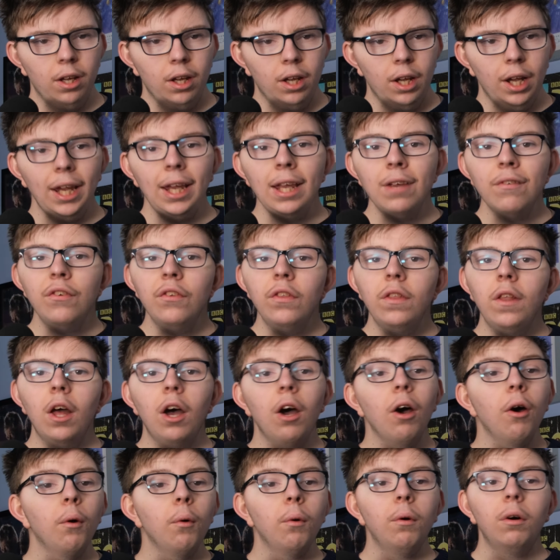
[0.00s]
Even
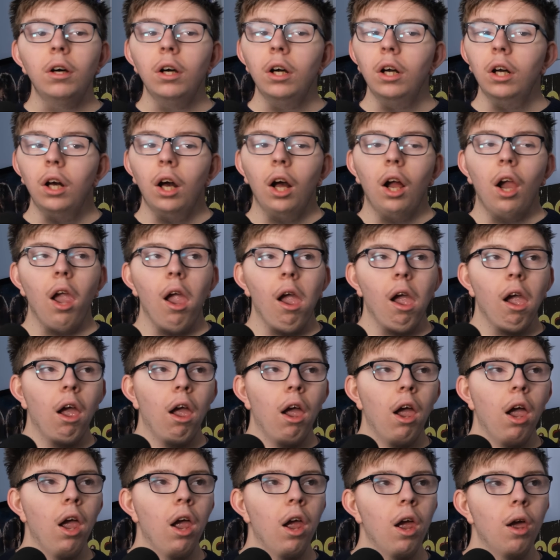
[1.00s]
though
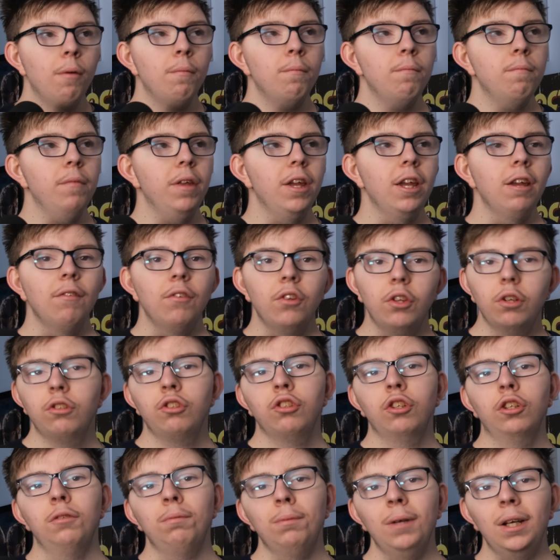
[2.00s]

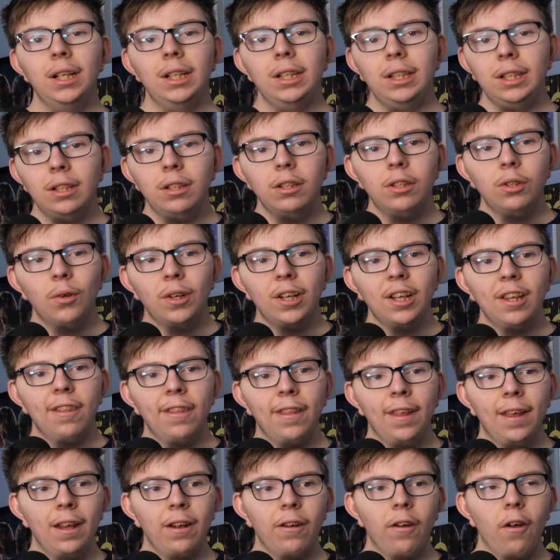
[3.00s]
George Bailey didn't do
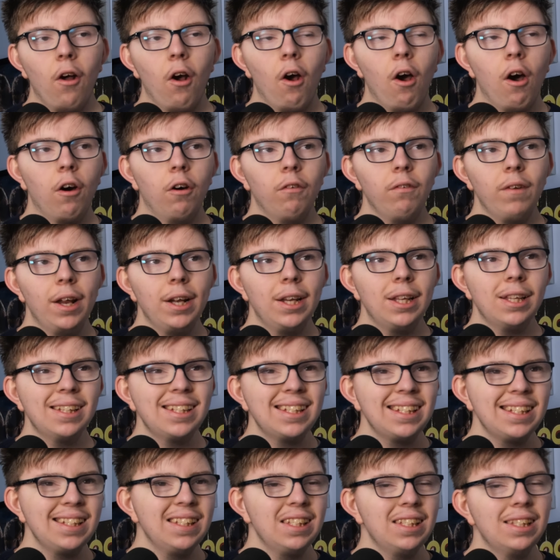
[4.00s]
anything of any
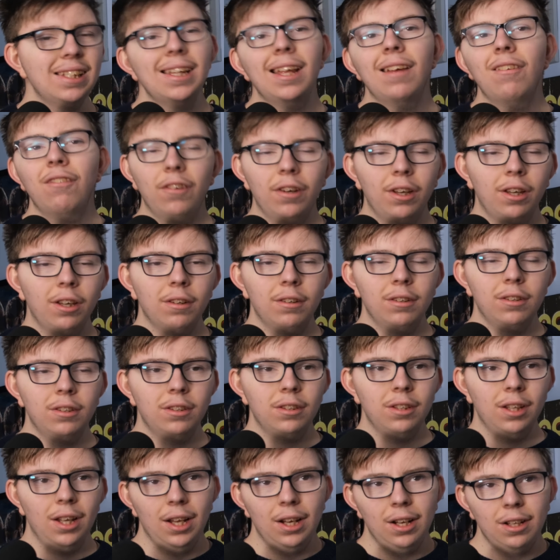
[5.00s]
significance
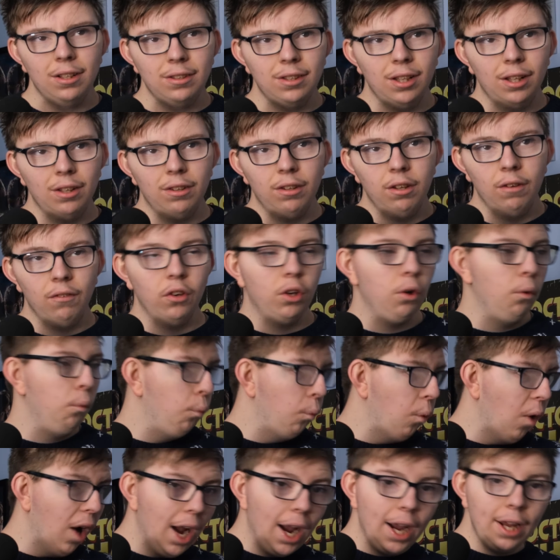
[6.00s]
in a sense, of in a
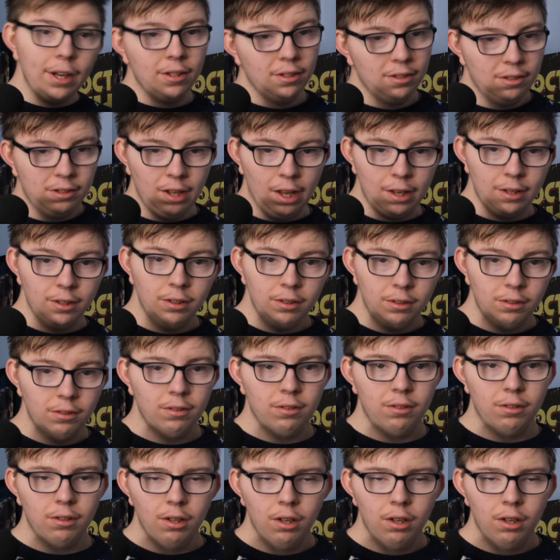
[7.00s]
wider sense,